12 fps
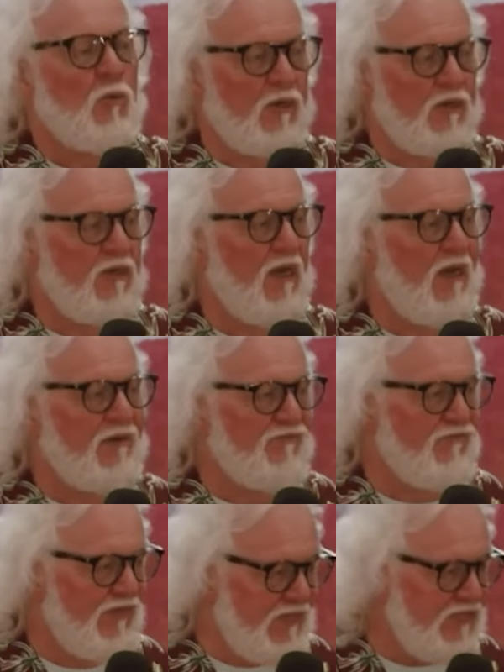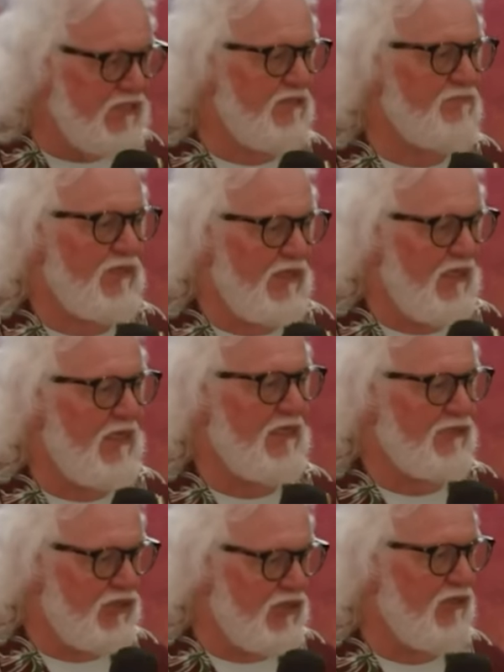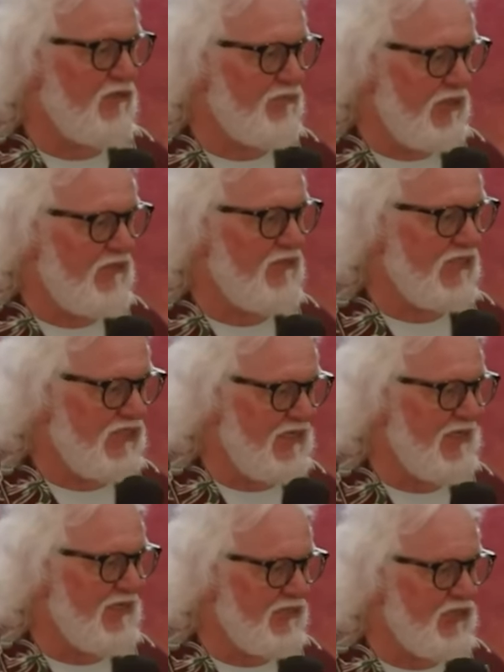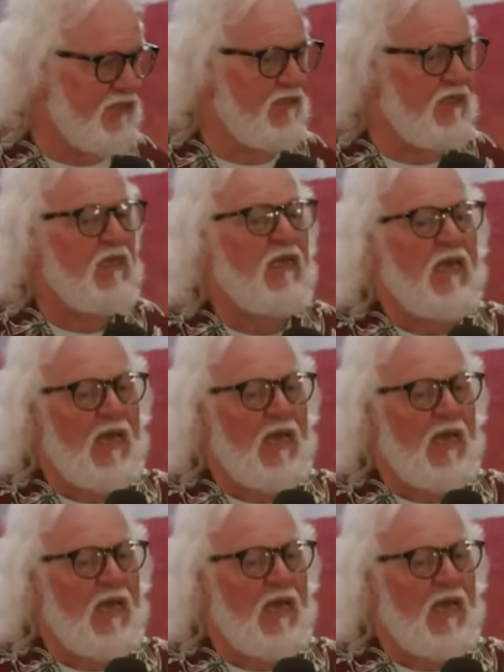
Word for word: where God visited me and showed me this nation